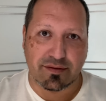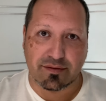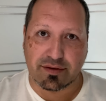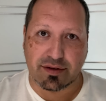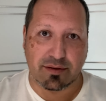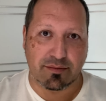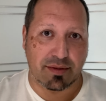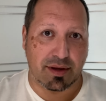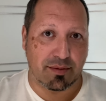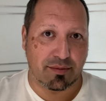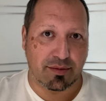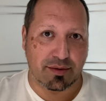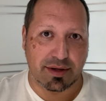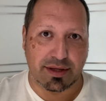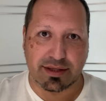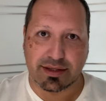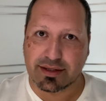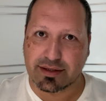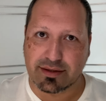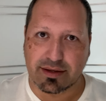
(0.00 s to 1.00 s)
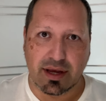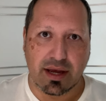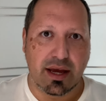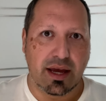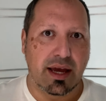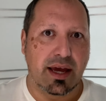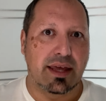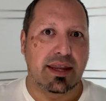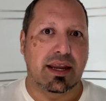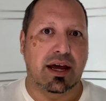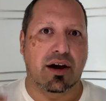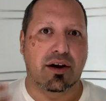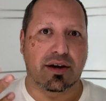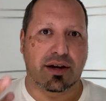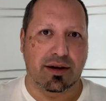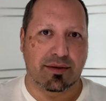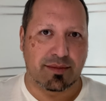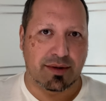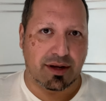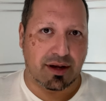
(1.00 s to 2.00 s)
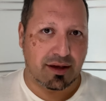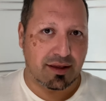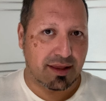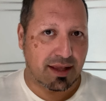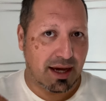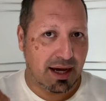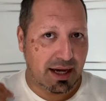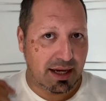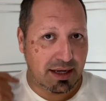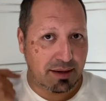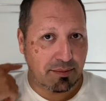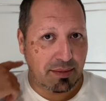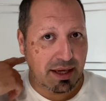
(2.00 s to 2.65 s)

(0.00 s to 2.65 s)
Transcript: For some people it's now coming online.